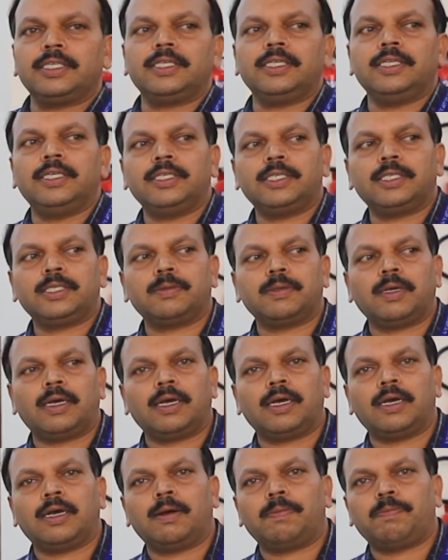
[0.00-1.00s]
is
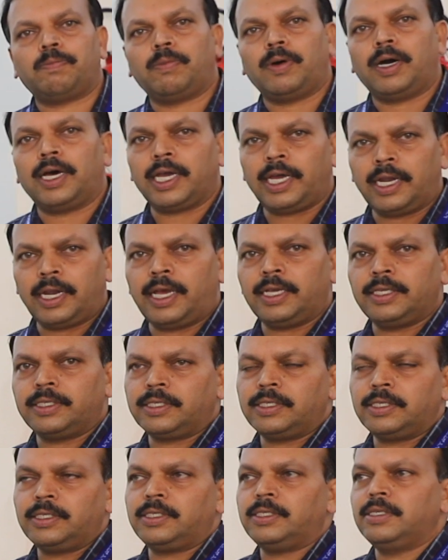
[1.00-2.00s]

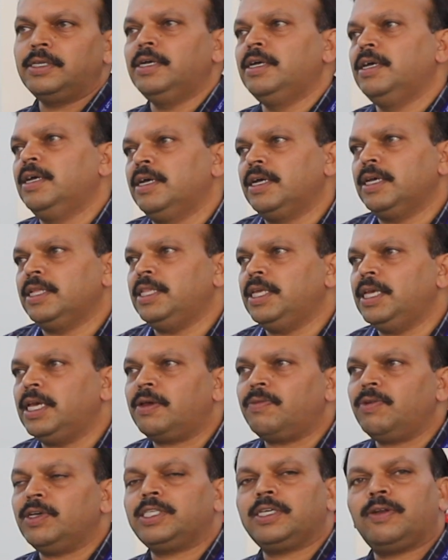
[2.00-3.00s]
ionizes in the
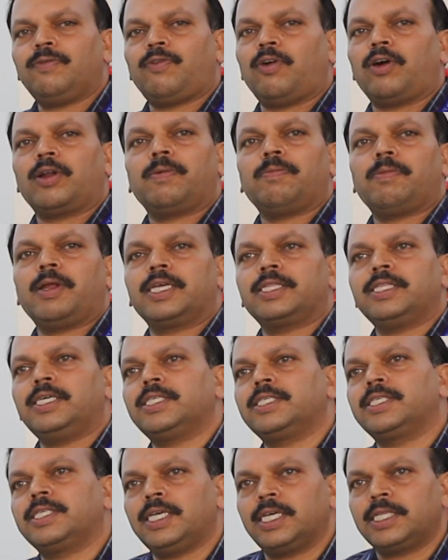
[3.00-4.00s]
equation form like that,
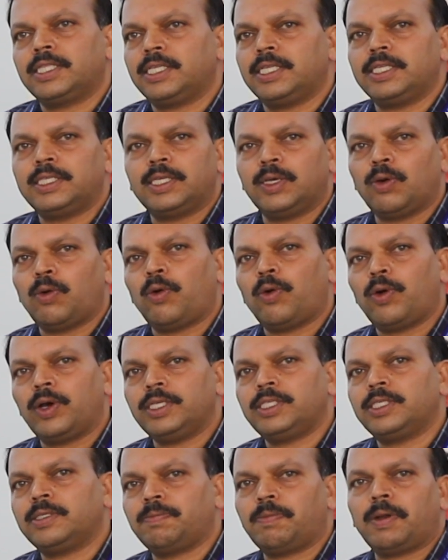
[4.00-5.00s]

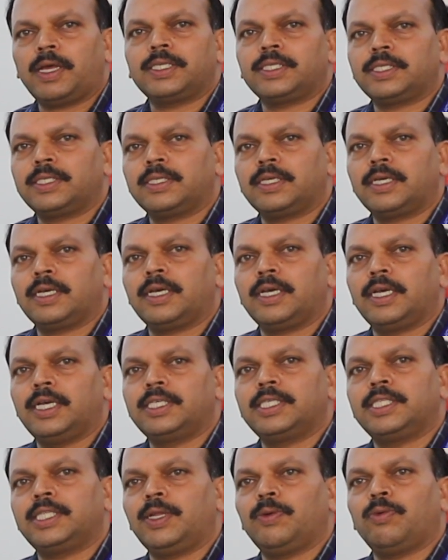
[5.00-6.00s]
CH3COH plus
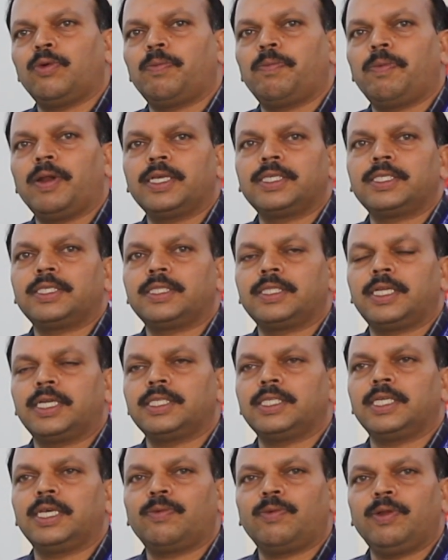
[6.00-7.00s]
H3O plus, that
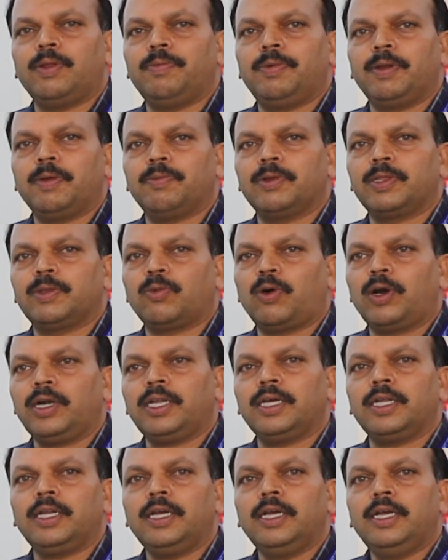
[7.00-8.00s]
is equilibrium with
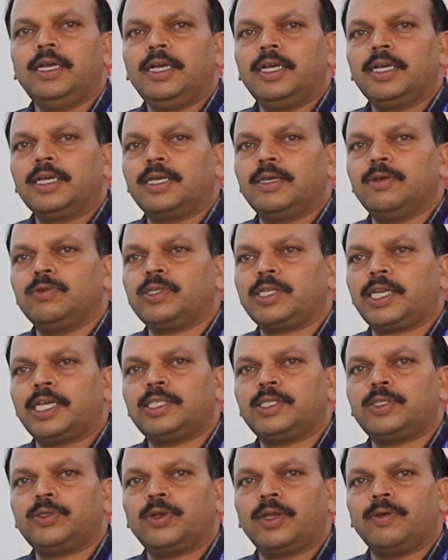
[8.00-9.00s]
water, gives
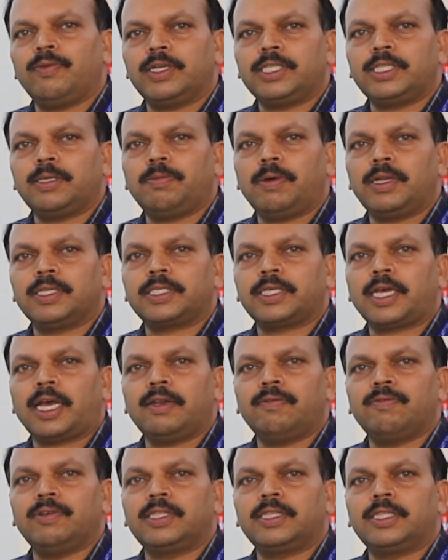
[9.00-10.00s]
rise to reversible
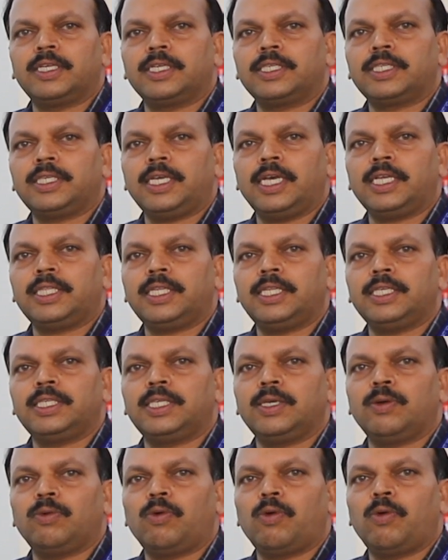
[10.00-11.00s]
sign with the
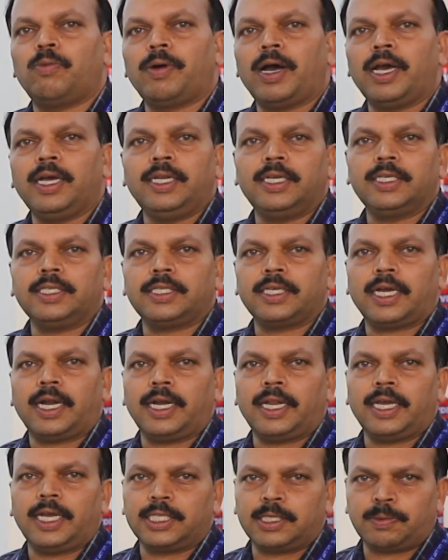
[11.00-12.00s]
CH3CO minus
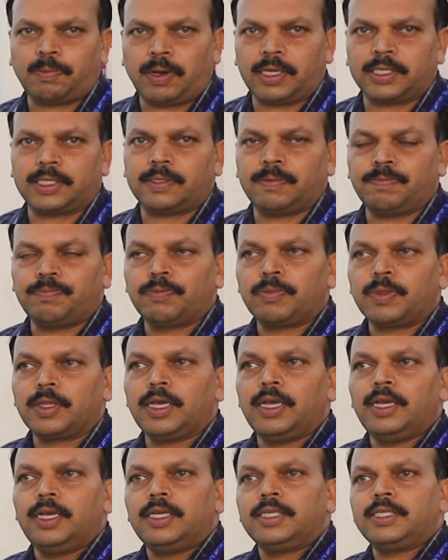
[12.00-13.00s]
and H plus.
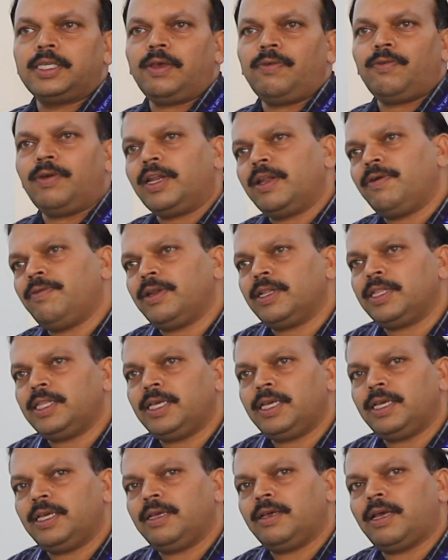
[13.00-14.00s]
See, wherever
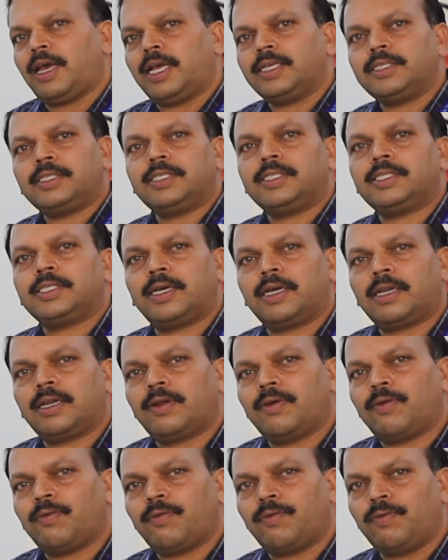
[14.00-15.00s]
the acids
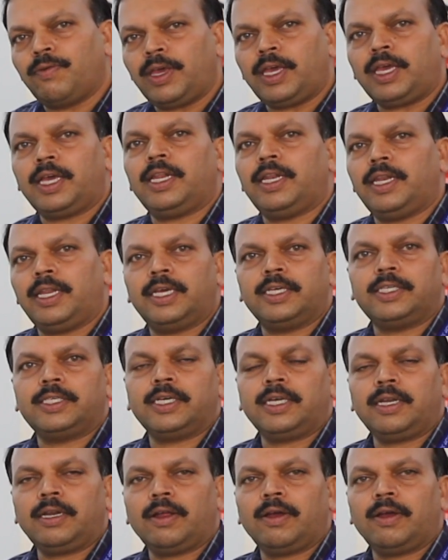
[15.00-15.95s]
are weak in nature,